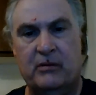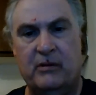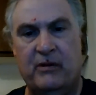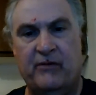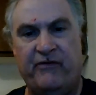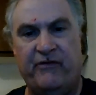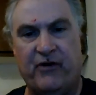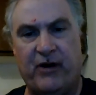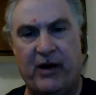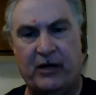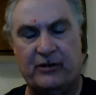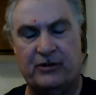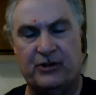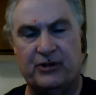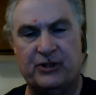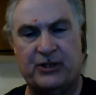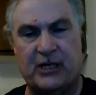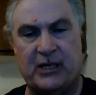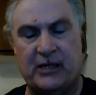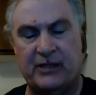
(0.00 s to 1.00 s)
if you're
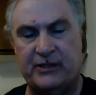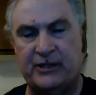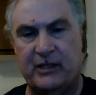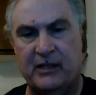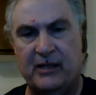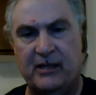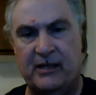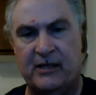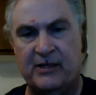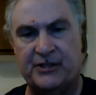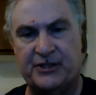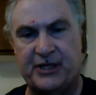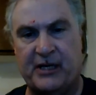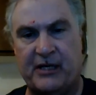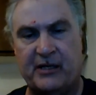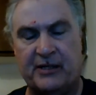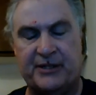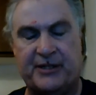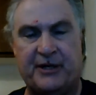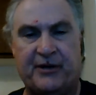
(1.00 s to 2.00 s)
exercising in a
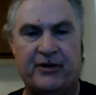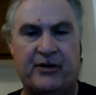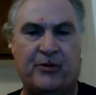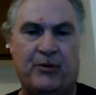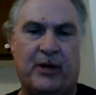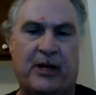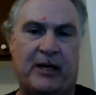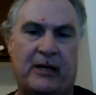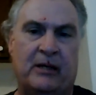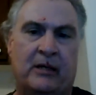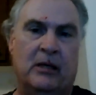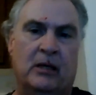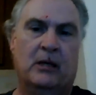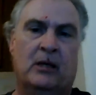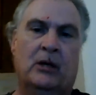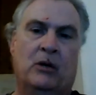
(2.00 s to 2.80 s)
solitary way